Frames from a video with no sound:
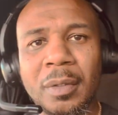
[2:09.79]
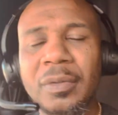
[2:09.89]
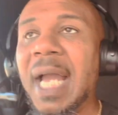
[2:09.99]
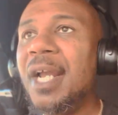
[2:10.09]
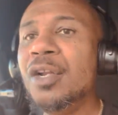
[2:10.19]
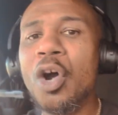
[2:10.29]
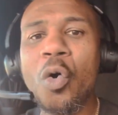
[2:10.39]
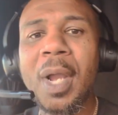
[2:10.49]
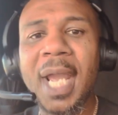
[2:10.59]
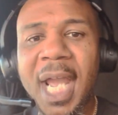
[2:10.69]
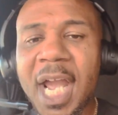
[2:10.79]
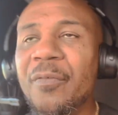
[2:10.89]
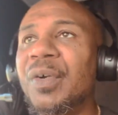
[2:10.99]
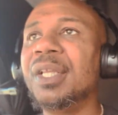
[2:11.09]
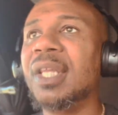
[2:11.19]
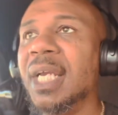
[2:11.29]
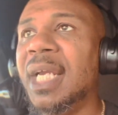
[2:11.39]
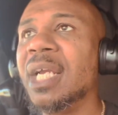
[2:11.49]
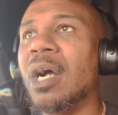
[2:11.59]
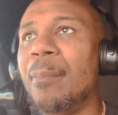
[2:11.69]
They know
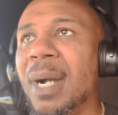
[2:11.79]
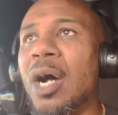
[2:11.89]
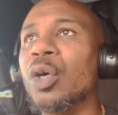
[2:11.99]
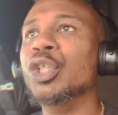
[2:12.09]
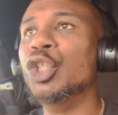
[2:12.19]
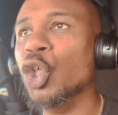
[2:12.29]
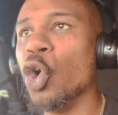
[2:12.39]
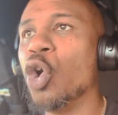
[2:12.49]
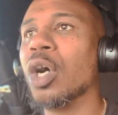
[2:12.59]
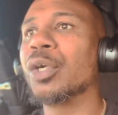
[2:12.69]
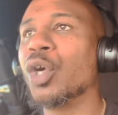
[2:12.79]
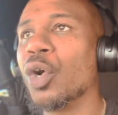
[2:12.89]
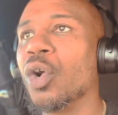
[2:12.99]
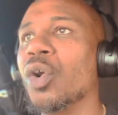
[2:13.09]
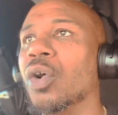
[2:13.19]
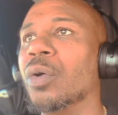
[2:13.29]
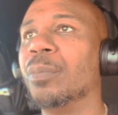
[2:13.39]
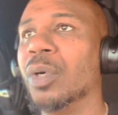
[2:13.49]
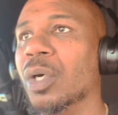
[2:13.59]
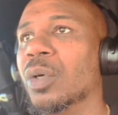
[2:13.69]
everything about your girl,
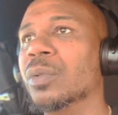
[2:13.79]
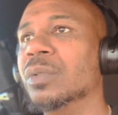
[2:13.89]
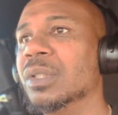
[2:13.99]
bro.